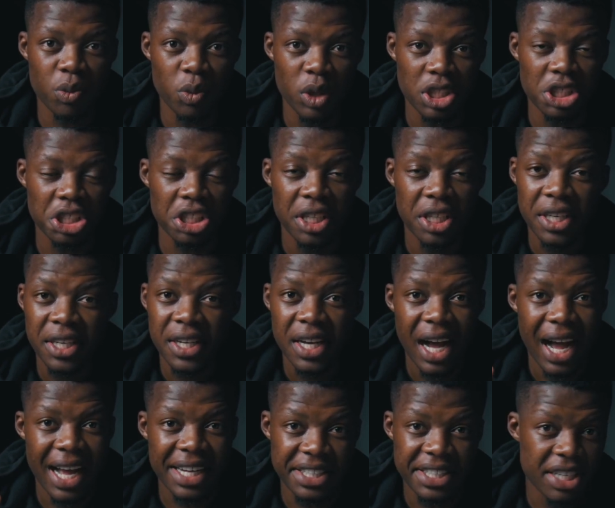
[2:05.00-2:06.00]
which
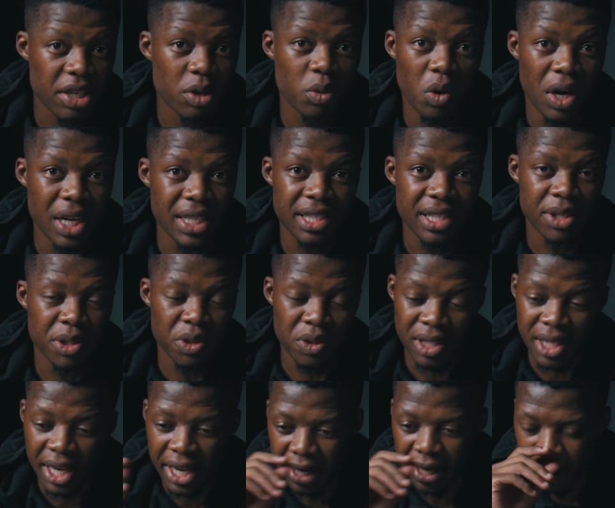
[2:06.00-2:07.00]
I didn't want it to
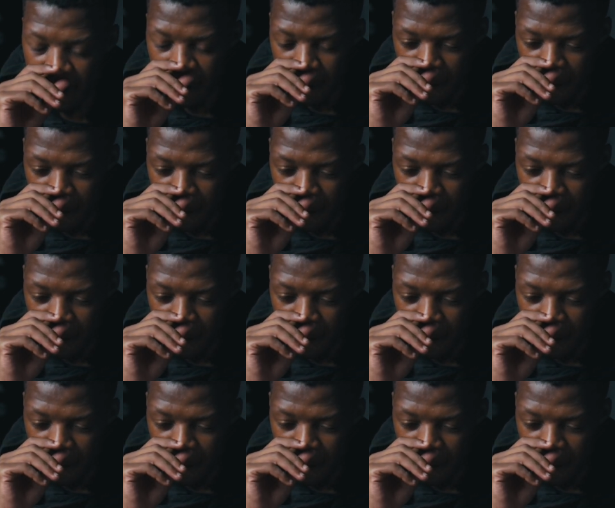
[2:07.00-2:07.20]
take.